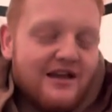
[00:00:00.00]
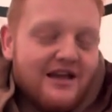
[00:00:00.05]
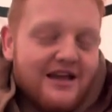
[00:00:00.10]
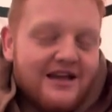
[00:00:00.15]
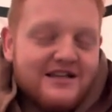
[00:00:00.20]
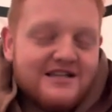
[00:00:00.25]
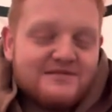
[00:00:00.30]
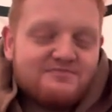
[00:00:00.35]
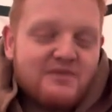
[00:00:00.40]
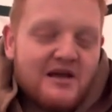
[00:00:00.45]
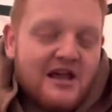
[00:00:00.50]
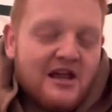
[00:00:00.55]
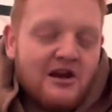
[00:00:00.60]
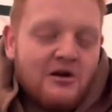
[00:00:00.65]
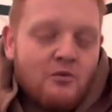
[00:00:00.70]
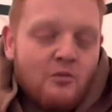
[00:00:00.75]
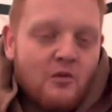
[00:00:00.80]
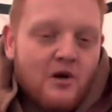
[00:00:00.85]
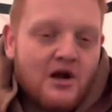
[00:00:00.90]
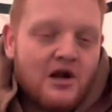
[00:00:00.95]
It's
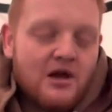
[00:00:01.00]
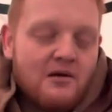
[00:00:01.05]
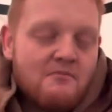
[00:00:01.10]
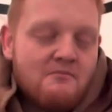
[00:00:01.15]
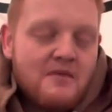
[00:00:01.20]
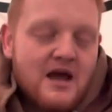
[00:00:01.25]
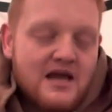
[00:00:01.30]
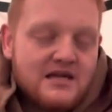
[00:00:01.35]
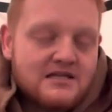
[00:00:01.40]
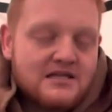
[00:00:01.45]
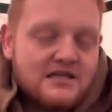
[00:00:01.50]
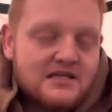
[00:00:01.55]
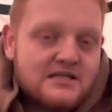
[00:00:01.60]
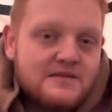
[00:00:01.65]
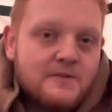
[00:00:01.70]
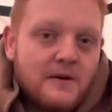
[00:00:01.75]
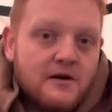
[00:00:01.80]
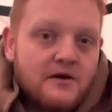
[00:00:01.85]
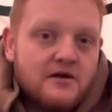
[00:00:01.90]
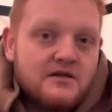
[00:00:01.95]
been one amazing
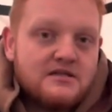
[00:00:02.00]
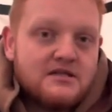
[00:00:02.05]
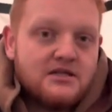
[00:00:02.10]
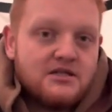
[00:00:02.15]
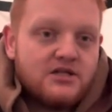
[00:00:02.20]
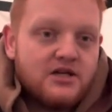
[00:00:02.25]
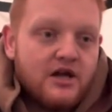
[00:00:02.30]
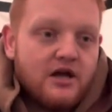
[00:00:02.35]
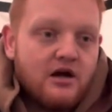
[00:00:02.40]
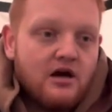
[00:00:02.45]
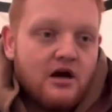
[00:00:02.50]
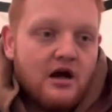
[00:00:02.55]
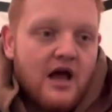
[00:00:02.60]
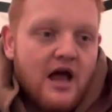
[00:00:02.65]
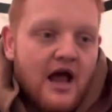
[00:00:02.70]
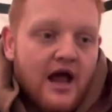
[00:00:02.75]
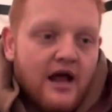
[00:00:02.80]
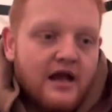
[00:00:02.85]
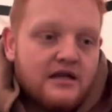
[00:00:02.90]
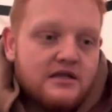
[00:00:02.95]
experience this year,
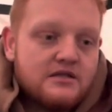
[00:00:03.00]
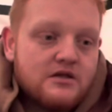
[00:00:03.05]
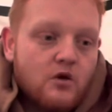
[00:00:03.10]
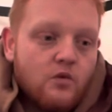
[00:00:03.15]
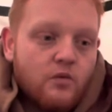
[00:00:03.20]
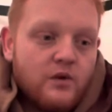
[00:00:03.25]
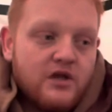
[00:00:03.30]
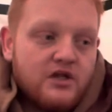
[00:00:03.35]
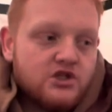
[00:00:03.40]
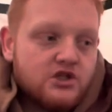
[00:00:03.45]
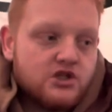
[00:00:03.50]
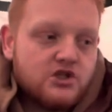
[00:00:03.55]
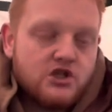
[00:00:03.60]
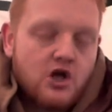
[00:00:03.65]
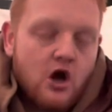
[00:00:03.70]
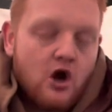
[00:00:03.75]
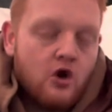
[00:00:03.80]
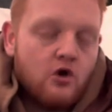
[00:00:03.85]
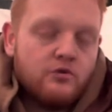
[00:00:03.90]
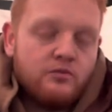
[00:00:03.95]
and we just
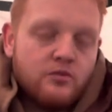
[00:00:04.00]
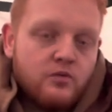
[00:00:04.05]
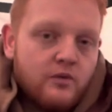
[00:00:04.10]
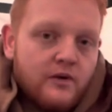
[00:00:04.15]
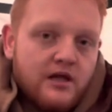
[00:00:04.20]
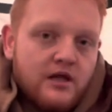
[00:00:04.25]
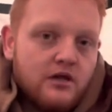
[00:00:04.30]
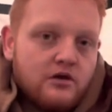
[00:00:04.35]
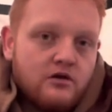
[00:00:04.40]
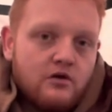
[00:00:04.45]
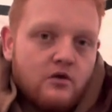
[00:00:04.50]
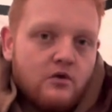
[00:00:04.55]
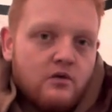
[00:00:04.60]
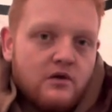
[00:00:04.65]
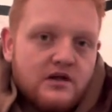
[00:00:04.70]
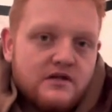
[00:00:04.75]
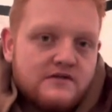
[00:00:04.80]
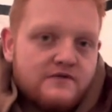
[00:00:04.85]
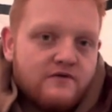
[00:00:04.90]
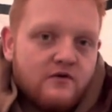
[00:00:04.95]
hope we can do
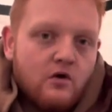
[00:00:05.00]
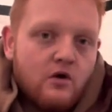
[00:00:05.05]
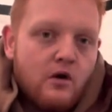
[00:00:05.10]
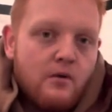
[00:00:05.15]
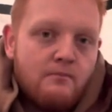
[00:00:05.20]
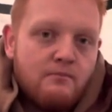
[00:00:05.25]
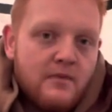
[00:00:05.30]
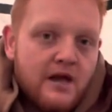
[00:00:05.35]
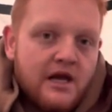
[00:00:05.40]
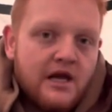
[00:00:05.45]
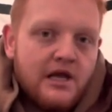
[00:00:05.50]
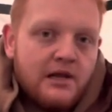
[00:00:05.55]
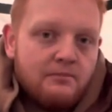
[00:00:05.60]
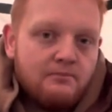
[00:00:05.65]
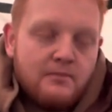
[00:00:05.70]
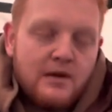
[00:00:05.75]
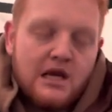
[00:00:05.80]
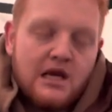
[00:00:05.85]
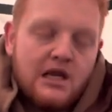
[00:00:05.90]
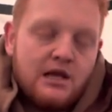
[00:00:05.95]
this for many
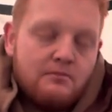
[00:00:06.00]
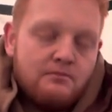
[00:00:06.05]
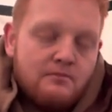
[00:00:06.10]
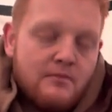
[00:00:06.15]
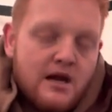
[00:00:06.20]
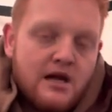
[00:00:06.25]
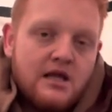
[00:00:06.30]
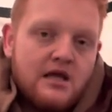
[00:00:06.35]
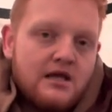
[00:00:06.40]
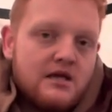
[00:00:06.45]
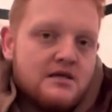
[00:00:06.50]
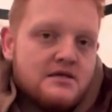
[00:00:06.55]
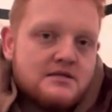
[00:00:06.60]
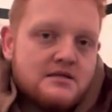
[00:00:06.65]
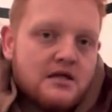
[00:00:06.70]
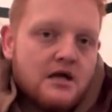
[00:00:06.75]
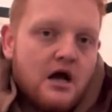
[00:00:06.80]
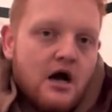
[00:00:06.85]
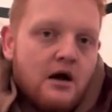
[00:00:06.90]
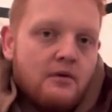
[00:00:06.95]
years
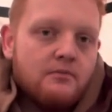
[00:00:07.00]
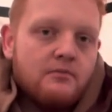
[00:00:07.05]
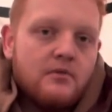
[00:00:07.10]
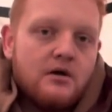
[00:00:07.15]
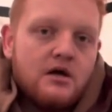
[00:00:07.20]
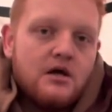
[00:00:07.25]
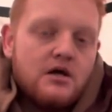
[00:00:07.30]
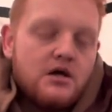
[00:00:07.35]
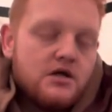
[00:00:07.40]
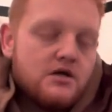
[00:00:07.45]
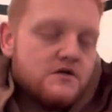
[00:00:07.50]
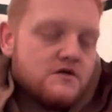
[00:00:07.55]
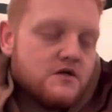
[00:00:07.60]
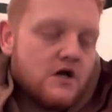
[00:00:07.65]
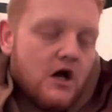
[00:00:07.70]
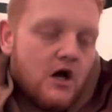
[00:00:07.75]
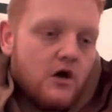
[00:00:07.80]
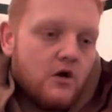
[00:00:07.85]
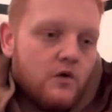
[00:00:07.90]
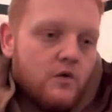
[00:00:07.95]
to come.
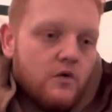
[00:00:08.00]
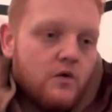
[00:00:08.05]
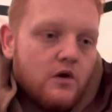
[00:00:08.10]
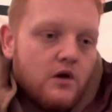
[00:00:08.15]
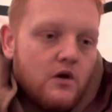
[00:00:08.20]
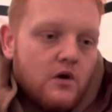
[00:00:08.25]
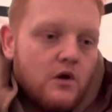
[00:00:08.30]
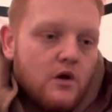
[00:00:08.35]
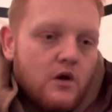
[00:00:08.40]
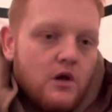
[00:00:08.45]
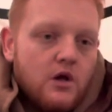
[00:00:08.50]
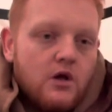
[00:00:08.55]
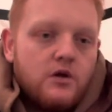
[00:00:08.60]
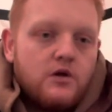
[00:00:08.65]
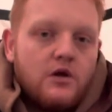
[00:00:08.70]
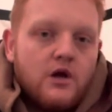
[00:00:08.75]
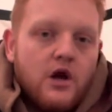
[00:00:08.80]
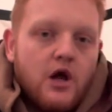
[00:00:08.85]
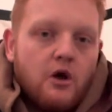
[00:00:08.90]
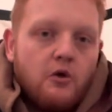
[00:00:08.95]
So,
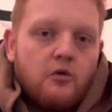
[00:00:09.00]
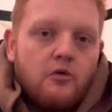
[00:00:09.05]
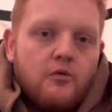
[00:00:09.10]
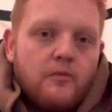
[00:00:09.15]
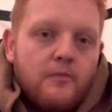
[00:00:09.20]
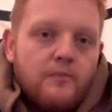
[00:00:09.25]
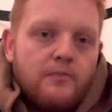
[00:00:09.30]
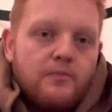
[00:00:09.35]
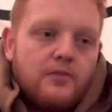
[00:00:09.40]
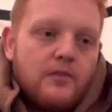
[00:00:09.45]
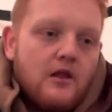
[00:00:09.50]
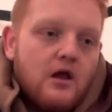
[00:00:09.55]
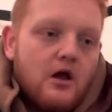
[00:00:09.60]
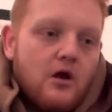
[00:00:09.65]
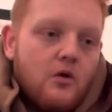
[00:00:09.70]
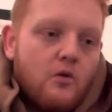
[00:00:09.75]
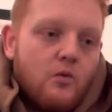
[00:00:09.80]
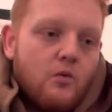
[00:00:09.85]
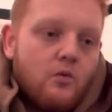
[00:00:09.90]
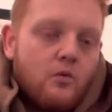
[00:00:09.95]
you know,
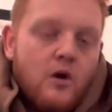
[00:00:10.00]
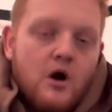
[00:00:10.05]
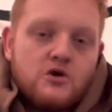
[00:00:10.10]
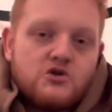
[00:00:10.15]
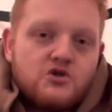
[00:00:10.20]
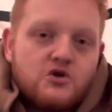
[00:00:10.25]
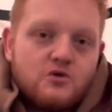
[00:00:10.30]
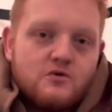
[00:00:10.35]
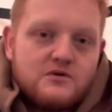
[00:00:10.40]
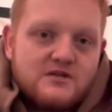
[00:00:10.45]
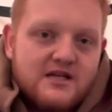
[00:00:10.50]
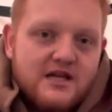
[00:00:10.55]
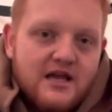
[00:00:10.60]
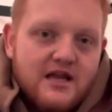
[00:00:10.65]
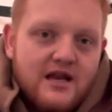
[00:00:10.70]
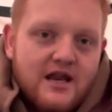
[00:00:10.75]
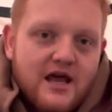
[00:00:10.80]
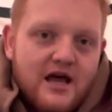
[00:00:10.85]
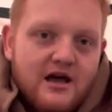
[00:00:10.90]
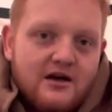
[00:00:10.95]
whilst you're all
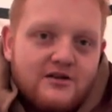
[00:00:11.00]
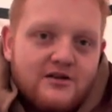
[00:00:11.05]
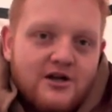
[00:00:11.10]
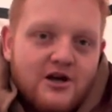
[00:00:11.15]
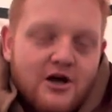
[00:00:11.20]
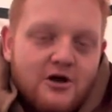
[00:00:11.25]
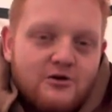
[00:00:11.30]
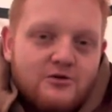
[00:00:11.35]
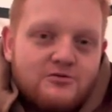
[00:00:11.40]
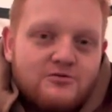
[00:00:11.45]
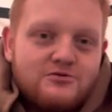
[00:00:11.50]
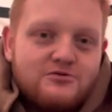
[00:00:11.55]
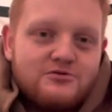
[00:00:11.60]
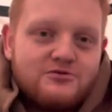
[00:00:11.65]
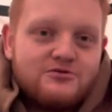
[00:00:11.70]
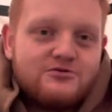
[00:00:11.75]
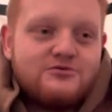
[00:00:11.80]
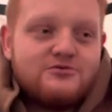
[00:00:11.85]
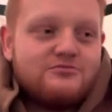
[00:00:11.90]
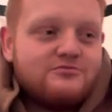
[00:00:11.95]
sitting there, you know,
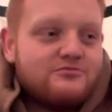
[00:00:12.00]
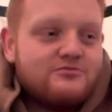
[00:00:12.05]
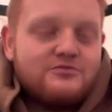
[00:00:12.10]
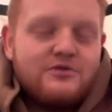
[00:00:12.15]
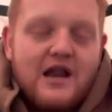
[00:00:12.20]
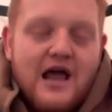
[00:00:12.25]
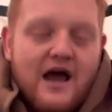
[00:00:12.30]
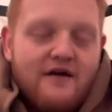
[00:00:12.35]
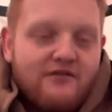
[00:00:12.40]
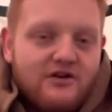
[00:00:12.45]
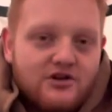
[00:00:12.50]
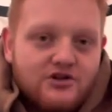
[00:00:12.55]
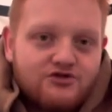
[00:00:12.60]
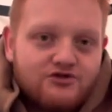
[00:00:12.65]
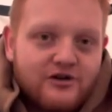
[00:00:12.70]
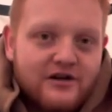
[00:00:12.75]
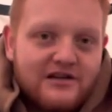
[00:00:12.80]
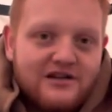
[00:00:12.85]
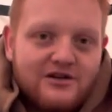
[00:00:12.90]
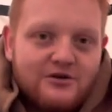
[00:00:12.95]
having a
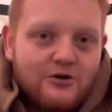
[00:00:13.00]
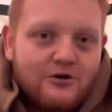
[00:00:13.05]
drink